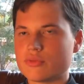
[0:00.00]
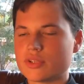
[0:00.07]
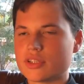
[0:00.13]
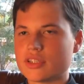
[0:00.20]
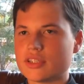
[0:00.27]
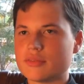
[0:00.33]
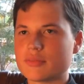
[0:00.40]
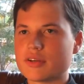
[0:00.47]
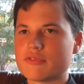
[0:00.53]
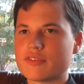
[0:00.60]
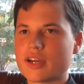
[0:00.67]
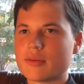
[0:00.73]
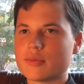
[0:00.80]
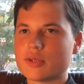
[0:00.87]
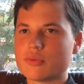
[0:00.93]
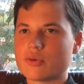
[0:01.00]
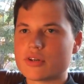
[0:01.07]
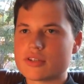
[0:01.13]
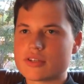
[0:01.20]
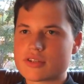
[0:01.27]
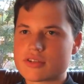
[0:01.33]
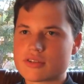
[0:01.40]
really, my family
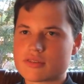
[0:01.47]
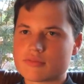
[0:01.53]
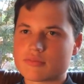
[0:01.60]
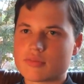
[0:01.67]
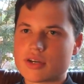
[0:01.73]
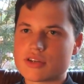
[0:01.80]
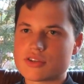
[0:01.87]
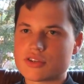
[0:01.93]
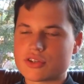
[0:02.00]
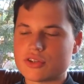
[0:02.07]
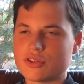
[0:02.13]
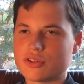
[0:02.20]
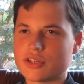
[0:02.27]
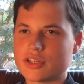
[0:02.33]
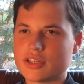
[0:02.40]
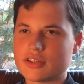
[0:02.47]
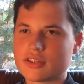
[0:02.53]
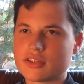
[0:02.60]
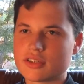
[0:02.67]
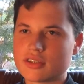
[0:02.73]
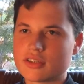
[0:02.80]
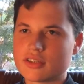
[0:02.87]
was my security,
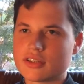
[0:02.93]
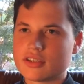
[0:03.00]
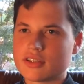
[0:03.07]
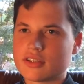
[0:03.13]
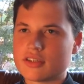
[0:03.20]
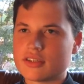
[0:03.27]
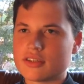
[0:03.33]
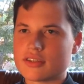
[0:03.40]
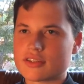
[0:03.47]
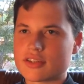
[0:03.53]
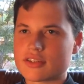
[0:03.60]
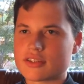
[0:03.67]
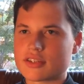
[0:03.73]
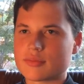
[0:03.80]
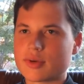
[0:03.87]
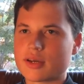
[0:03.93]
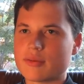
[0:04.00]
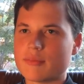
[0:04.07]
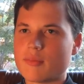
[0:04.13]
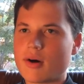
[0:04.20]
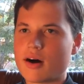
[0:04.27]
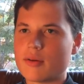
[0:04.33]
in the sense that my
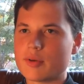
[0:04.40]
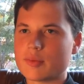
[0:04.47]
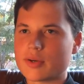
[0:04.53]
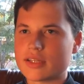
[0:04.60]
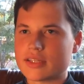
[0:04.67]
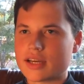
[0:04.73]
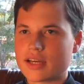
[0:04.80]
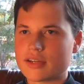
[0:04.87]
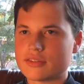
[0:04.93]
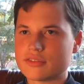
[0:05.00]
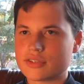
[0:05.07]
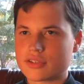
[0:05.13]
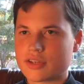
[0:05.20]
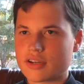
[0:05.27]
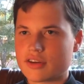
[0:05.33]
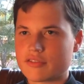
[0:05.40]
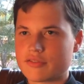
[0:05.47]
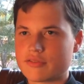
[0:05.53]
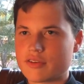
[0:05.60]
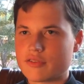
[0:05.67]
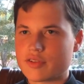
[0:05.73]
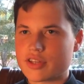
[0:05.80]
mom and my dad took care
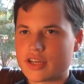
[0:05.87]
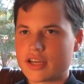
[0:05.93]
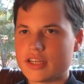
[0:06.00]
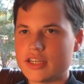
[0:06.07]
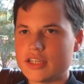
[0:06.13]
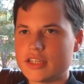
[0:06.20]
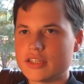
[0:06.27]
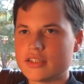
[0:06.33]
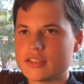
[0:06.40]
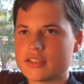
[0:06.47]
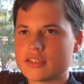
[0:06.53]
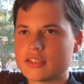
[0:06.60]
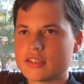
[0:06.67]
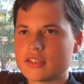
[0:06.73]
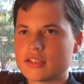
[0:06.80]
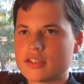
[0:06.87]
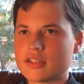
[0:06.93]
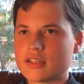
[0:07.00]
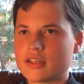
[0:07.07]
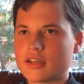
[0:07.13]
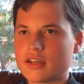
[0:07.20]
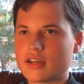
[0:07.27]
of everything I needed,
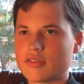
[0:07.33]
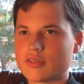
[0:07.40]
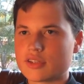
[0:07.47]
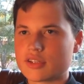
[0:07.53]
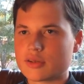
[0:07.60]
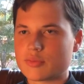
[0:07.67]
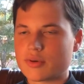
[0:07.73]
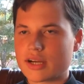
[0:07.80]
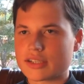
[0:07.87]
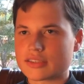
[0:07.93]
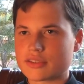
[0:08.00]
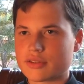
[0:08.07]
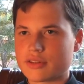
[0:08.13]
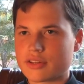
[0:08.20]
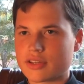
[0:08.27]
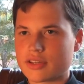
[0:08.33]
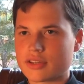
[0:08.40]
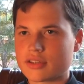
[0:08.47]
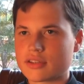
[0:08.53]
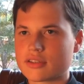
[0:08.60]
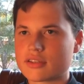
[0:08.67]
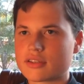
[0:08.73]
every little practical
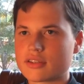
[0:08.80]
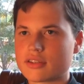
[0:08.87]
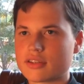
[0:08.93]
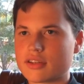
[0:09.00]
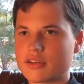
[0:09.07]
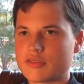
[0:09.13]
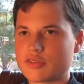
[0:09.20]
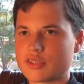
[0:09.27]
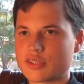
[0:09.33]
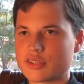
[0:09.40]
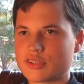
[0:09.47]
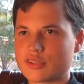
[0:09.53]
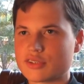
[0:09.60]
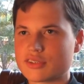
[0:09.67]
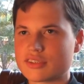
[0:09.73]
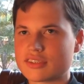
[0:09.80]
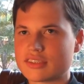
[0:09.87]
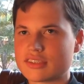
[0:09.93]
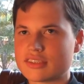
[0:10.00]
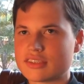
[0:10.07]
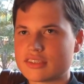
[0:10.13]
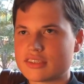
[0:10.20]
thing, every little
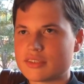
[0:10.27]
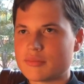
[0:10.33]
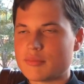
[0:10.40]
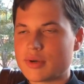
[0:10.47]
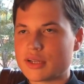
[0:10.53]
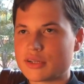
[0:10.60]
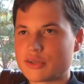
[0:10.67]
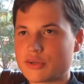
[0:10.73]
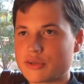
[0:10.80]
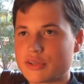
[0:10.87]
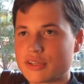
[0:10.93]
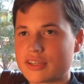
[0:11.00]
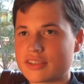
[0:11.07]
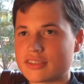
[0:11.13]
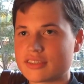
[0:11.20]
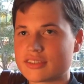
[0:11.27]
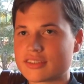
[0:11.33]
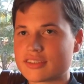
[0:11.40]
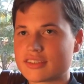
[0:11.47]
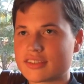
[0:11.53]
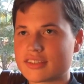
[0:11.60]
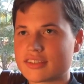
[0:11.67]
medical thing,
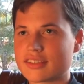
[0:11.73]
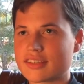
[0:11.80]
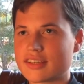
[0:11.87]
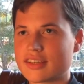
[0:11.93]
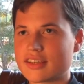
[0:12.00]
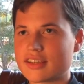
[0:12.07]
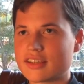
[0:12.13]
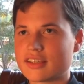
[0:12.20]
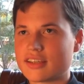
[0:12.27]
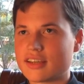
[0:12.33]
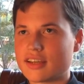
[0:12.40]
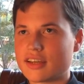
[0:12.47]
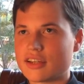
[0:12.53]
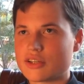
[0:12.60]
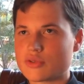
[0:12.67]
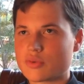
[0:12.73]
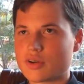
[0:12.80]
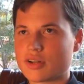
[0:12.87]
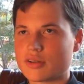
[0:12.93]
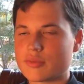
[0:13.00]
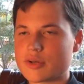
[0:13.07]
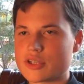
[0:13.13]
and as
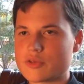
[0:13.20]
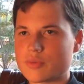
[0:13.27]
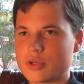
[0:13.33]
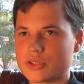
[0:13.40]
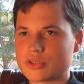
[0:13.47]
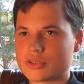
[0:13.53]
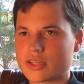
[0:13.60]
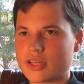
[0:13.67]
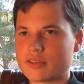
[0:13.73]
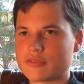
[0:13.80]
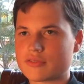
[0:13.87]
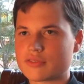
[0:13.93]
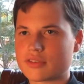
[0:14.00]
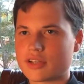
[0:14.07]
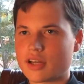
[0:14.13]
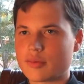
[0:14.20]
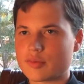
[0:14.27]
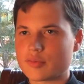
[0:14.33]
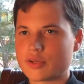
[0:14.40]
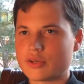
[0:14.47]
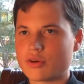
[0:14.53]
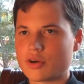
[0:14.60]
well in my spiritual life and helping
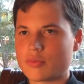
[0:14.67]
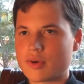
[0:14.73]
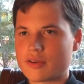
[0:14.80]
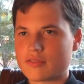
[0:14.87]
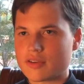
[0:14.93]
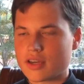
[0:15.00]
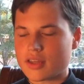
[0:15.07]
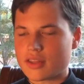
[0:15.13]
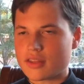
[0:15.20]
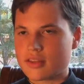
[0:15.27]
me grow in my faith.